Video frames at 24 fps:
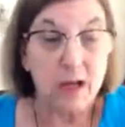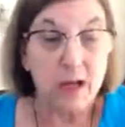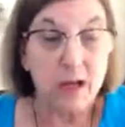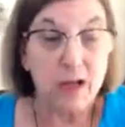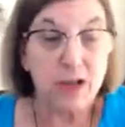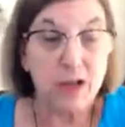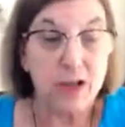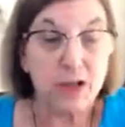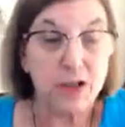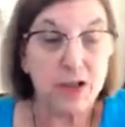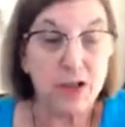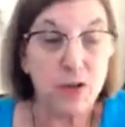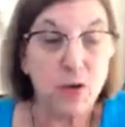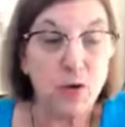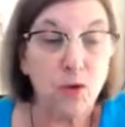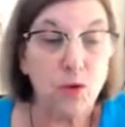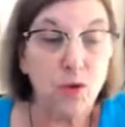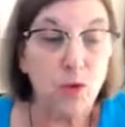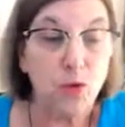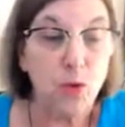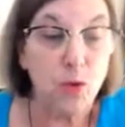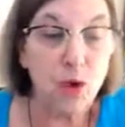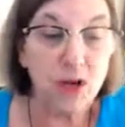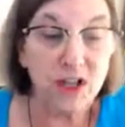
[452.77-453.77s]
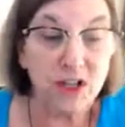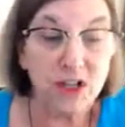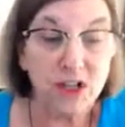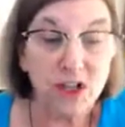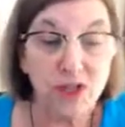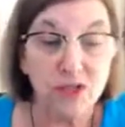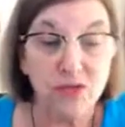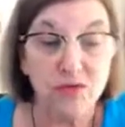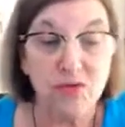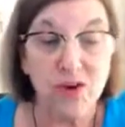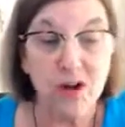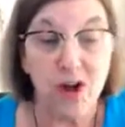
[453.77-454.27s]
So once
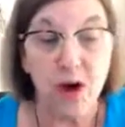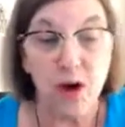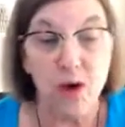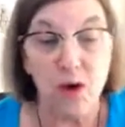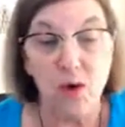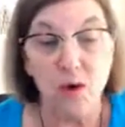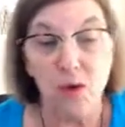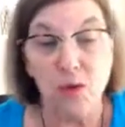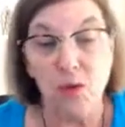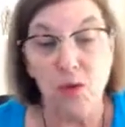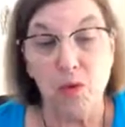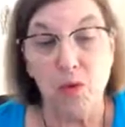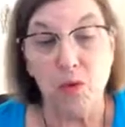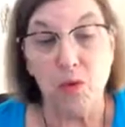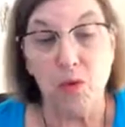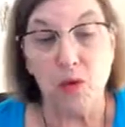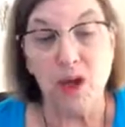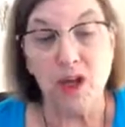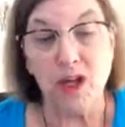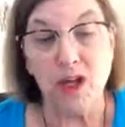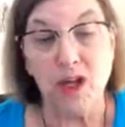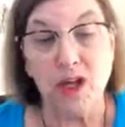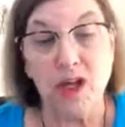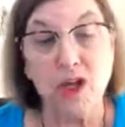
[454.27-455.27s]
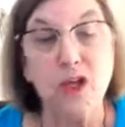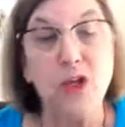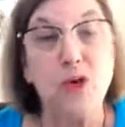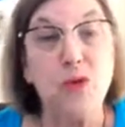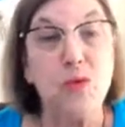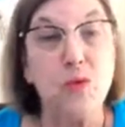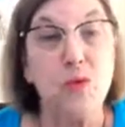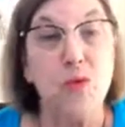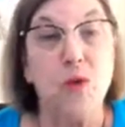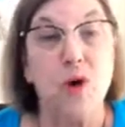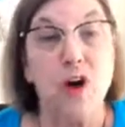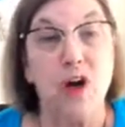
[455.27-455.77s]
you know what
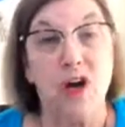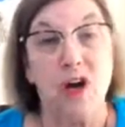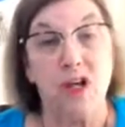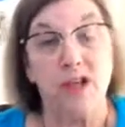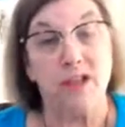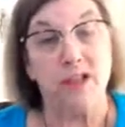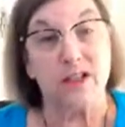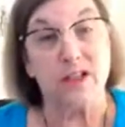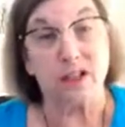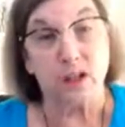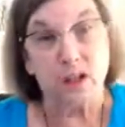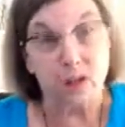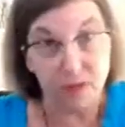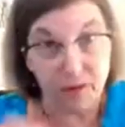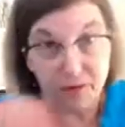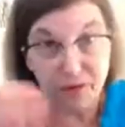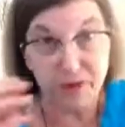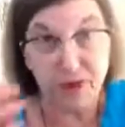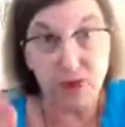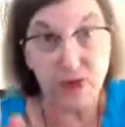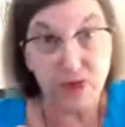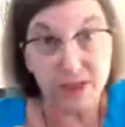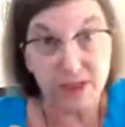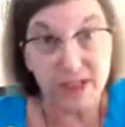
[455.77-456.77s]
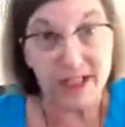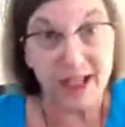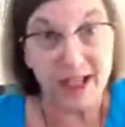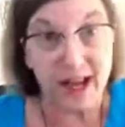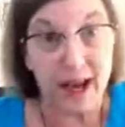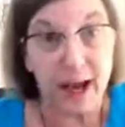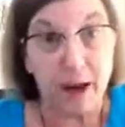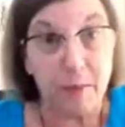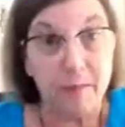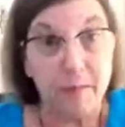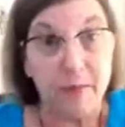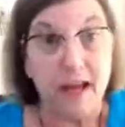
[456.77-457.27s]
you want, so the first
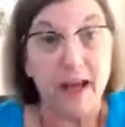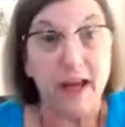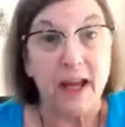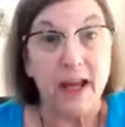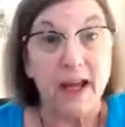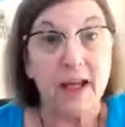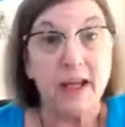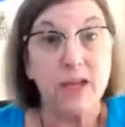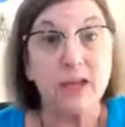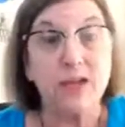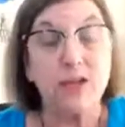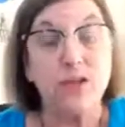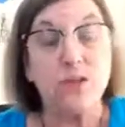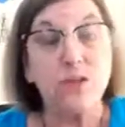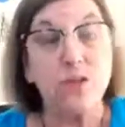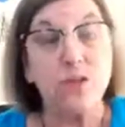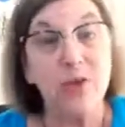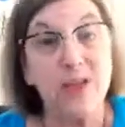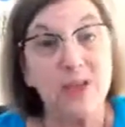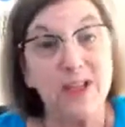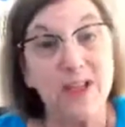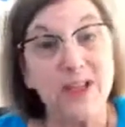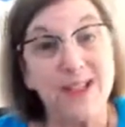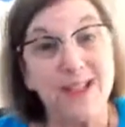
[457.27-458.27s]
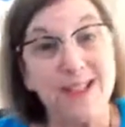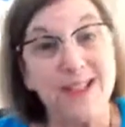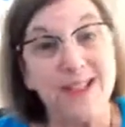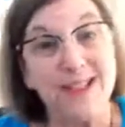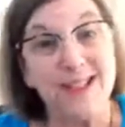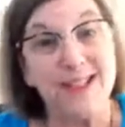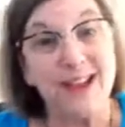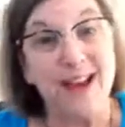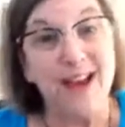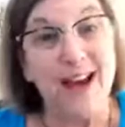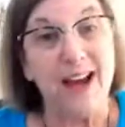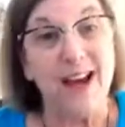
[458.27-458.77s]
step is to really
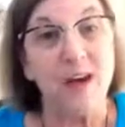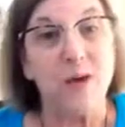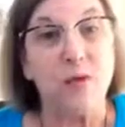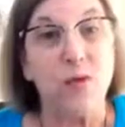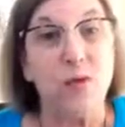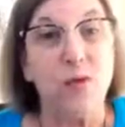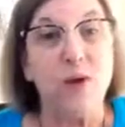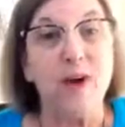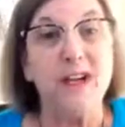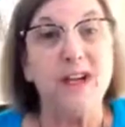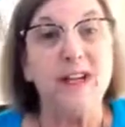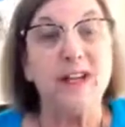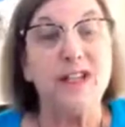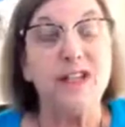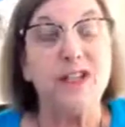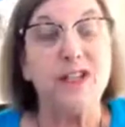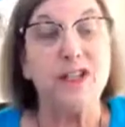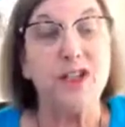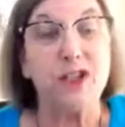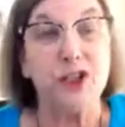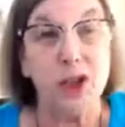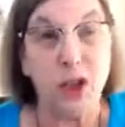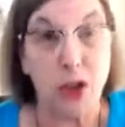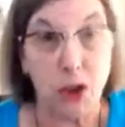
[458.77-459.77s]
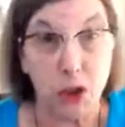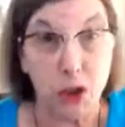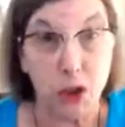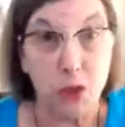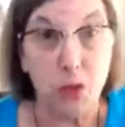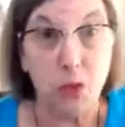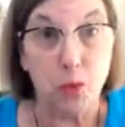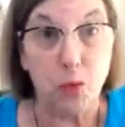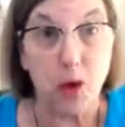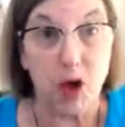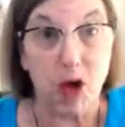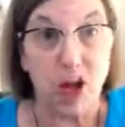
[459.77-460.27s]
decide what it is that
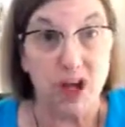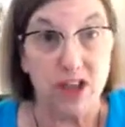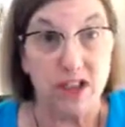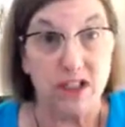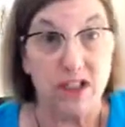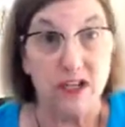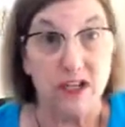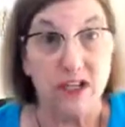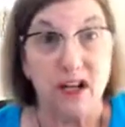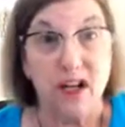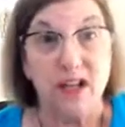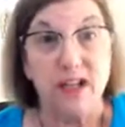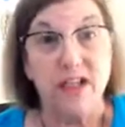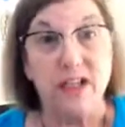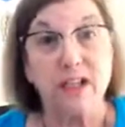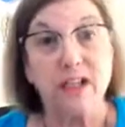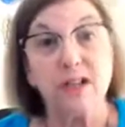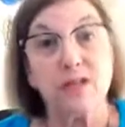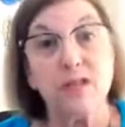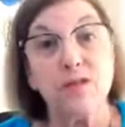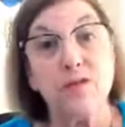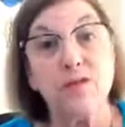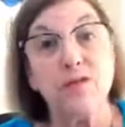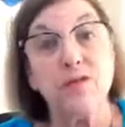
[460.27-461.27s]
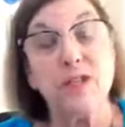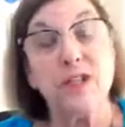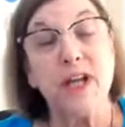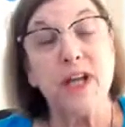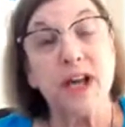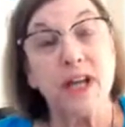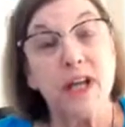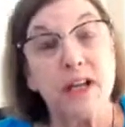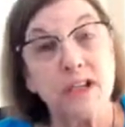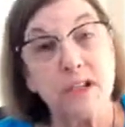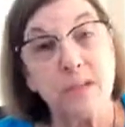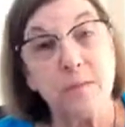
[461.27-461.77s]
you want. To
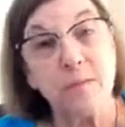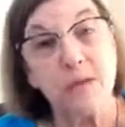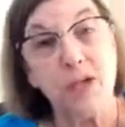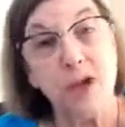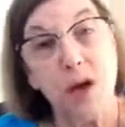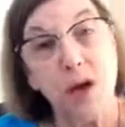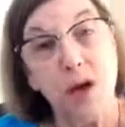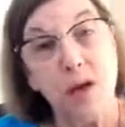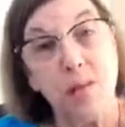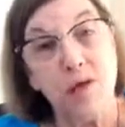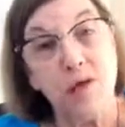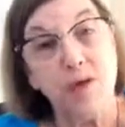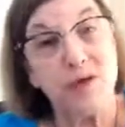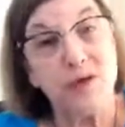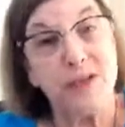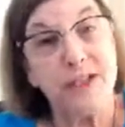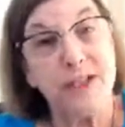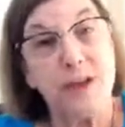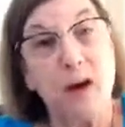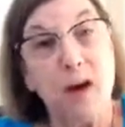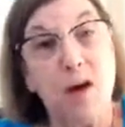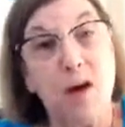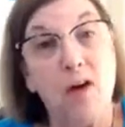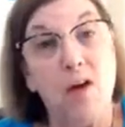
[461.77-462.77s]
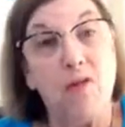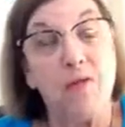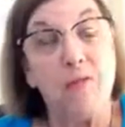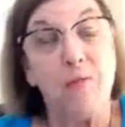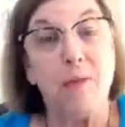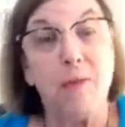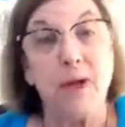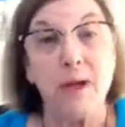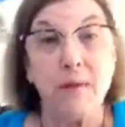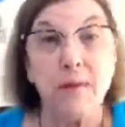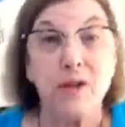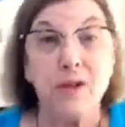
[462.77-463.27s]
take some time yourself.
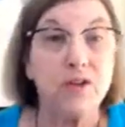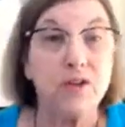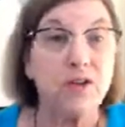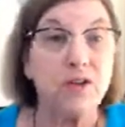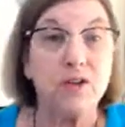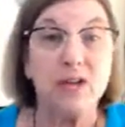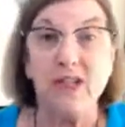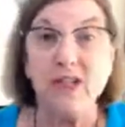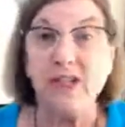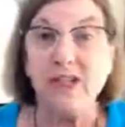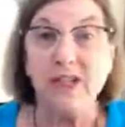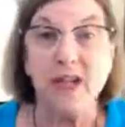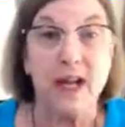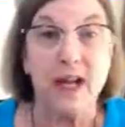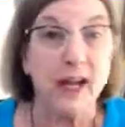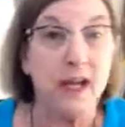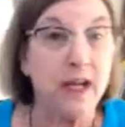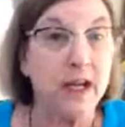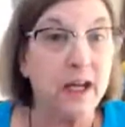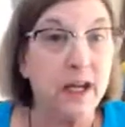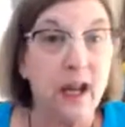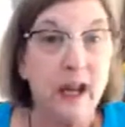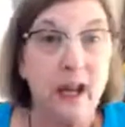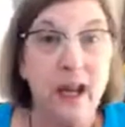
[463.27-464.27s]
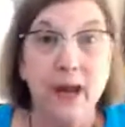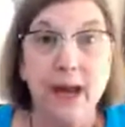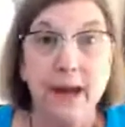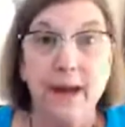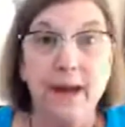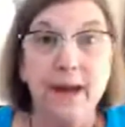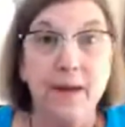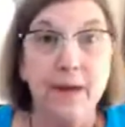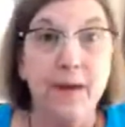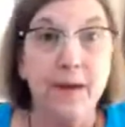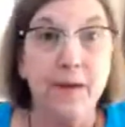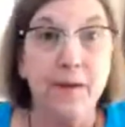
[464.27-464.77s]
Maybe you're going to take,
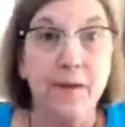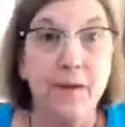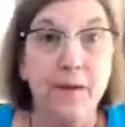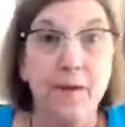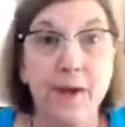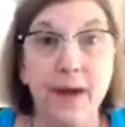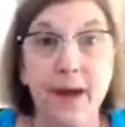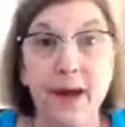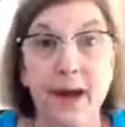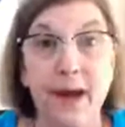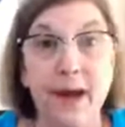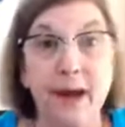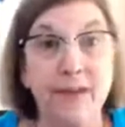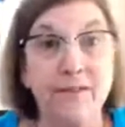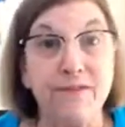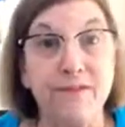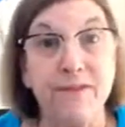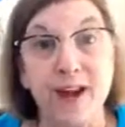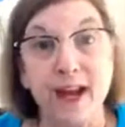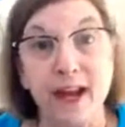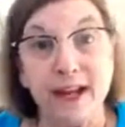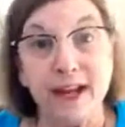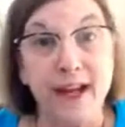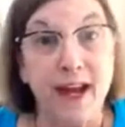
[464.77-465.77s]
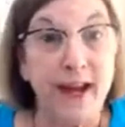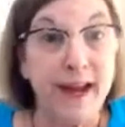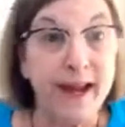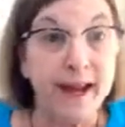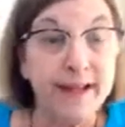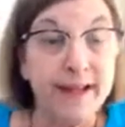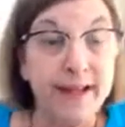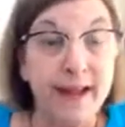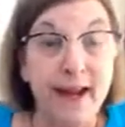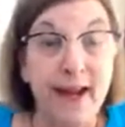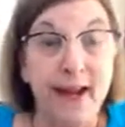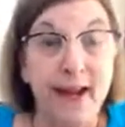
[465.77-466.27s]
a vacay
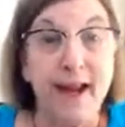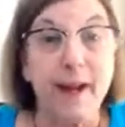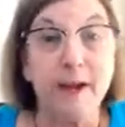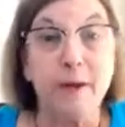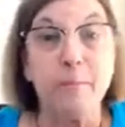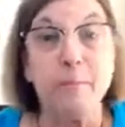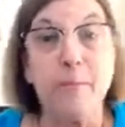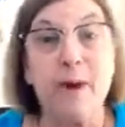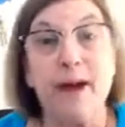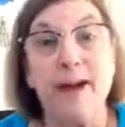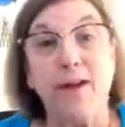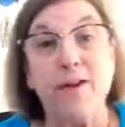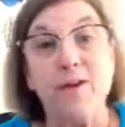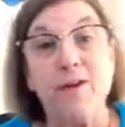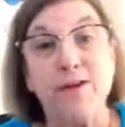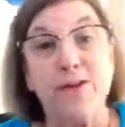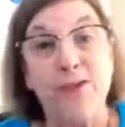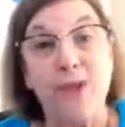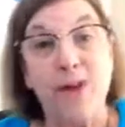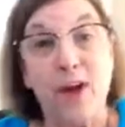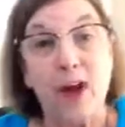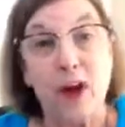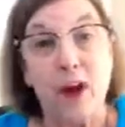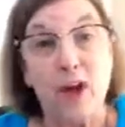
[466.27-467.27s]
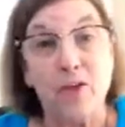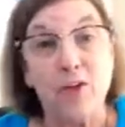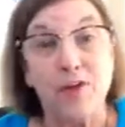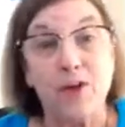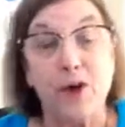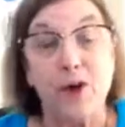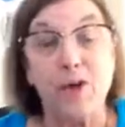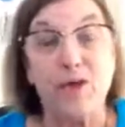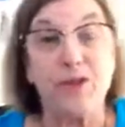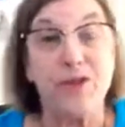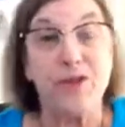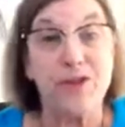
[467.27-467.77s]
day by yourself,
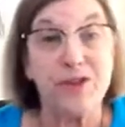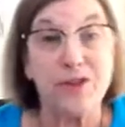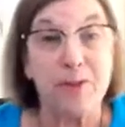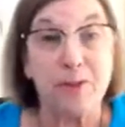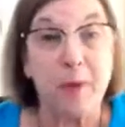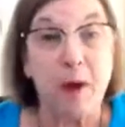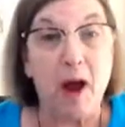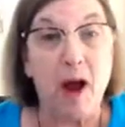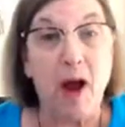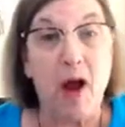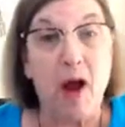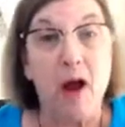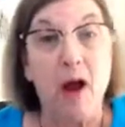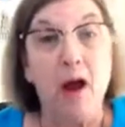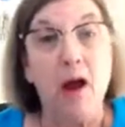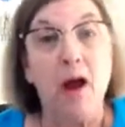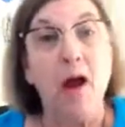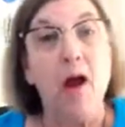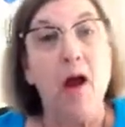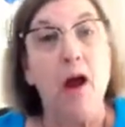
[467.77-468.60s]
go to the spa,